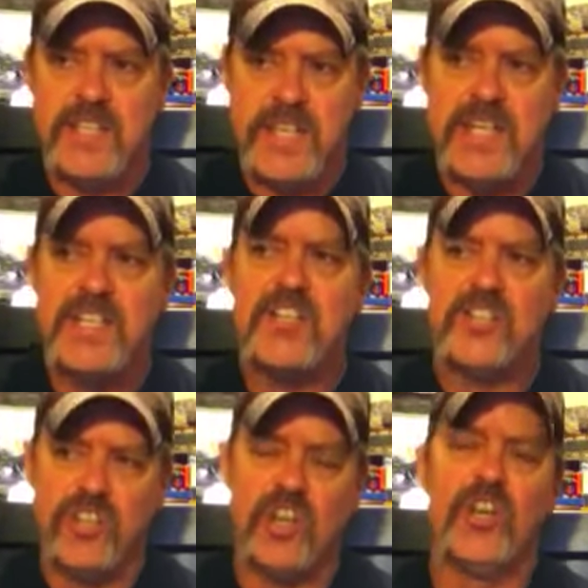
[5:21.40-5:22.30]
to
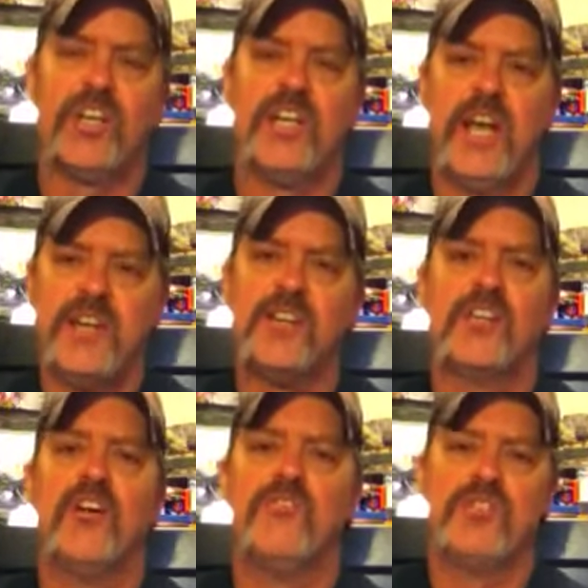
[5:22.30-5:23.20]
look at your
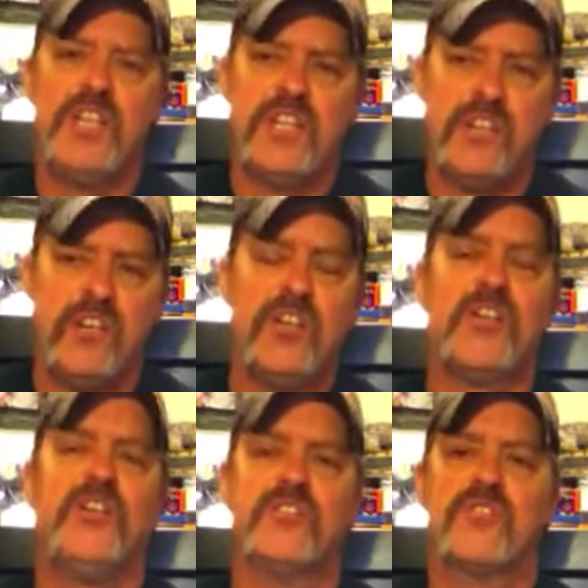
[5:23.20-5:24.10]
clothes. You need to look at
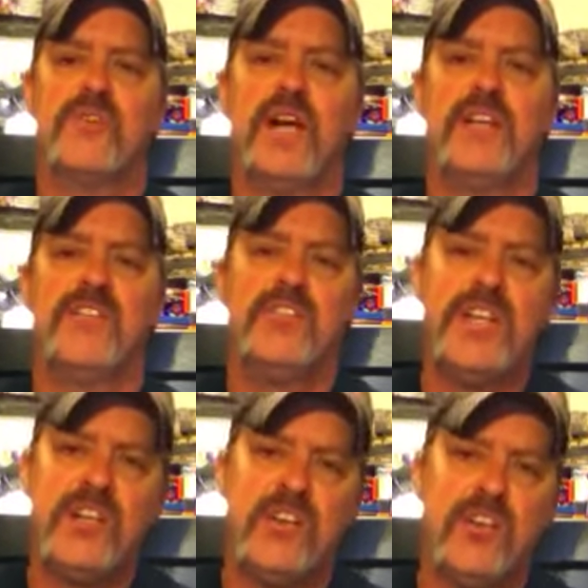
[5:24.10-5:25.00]
your surroundings. You need
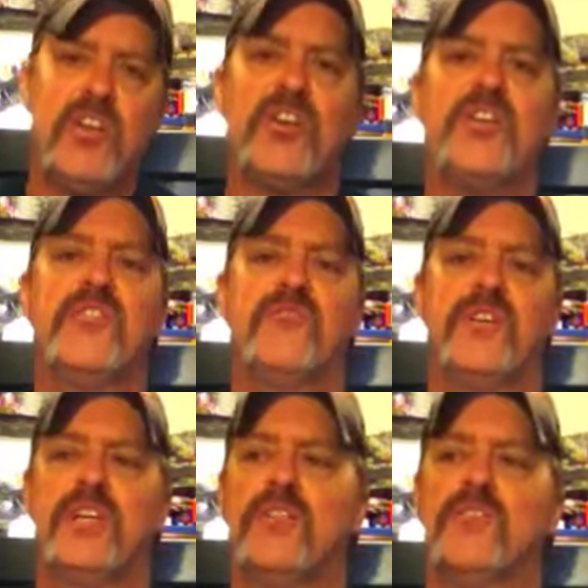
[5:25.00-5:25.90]
to look at your
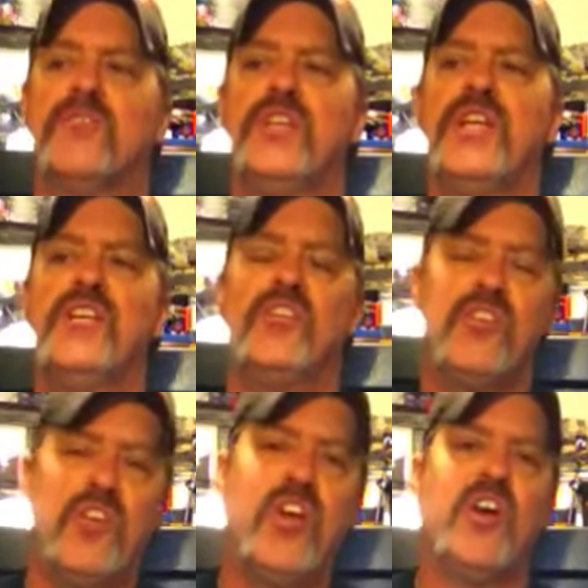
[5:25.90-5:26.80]
vehicles. You need to
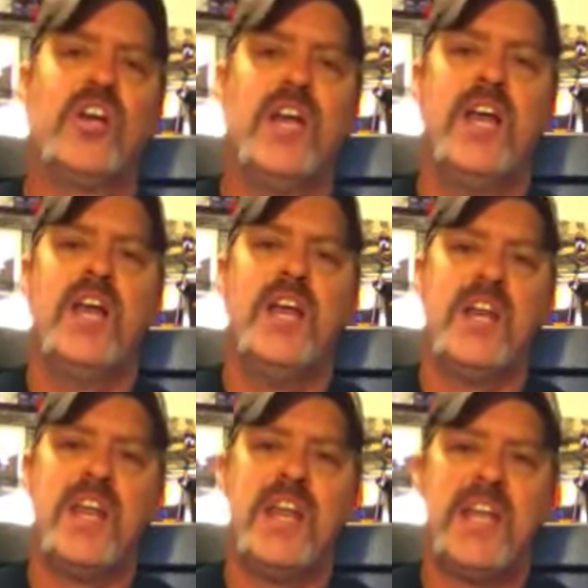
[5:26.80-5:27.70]
look at
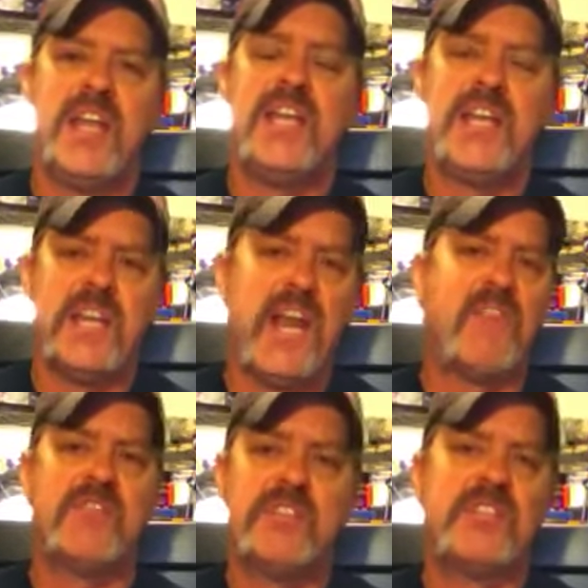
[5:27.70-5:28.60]
any and
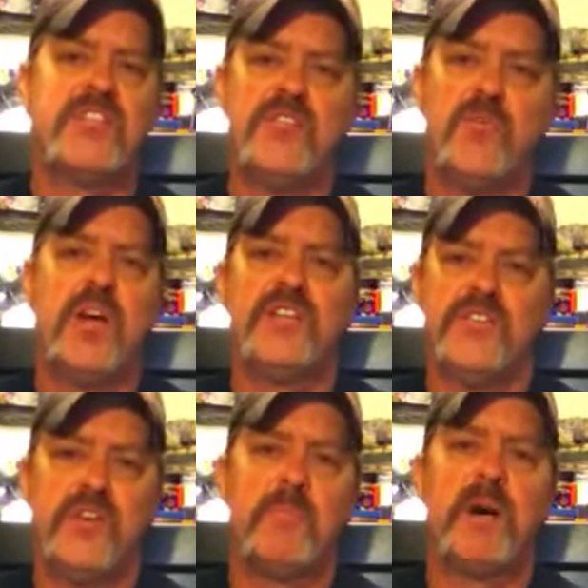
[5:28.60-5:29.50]
every situation you
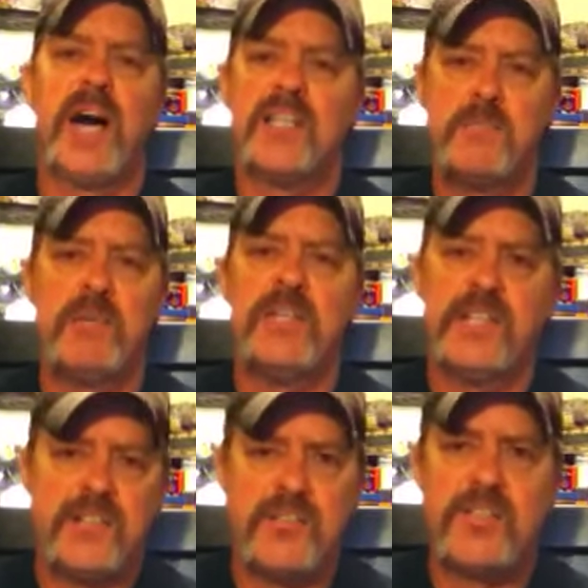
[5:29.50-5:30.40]
could possibly
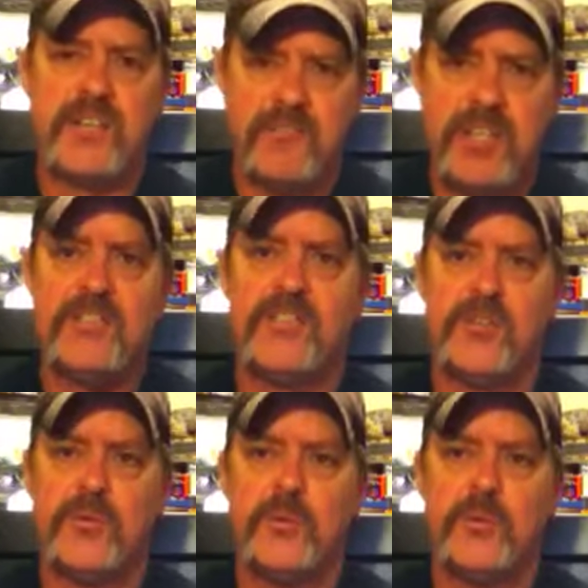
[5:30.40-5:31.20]
get yourself into